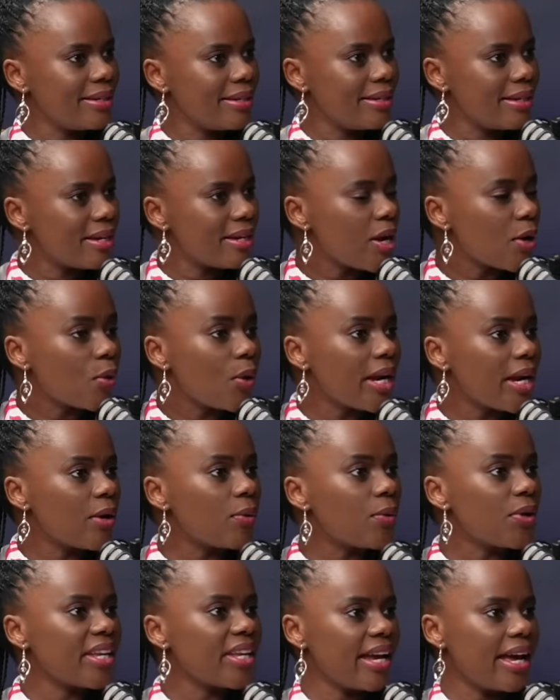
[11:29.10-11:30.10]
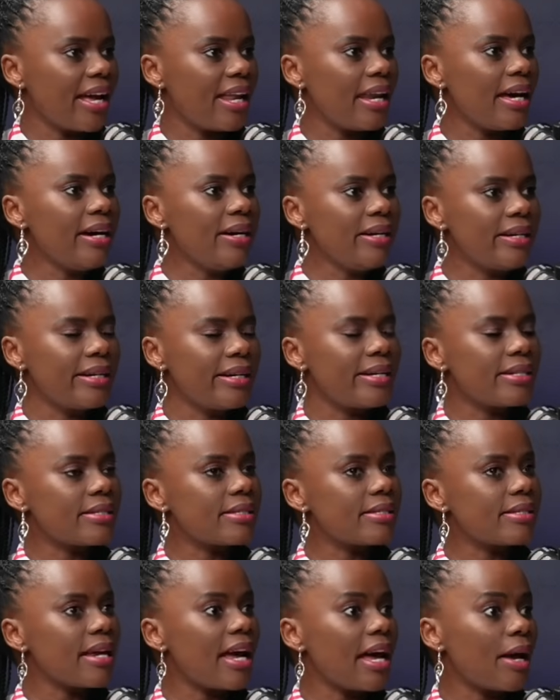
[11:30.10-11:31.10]

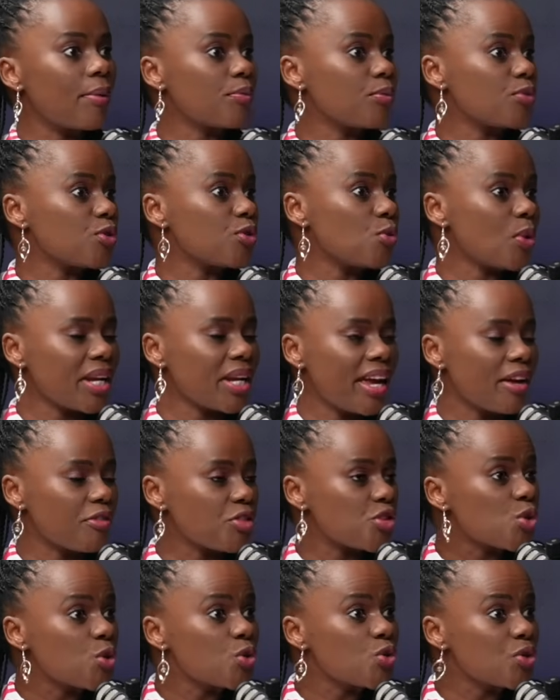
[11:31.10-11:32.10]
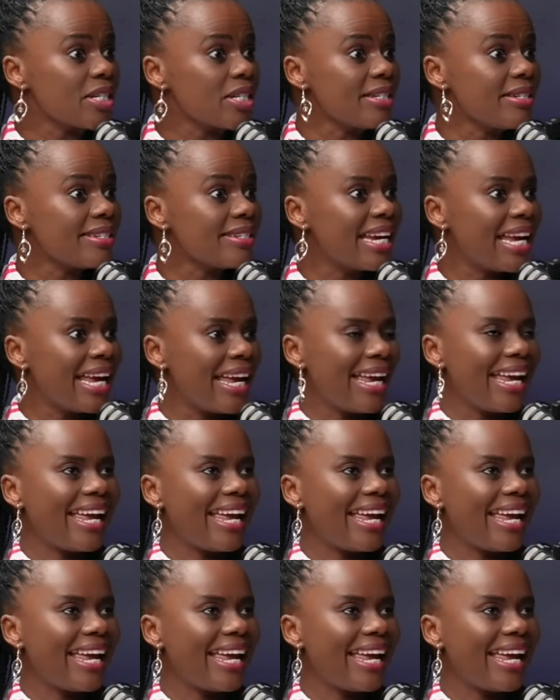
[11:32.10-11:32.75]
it's time you want to have children. Yeah.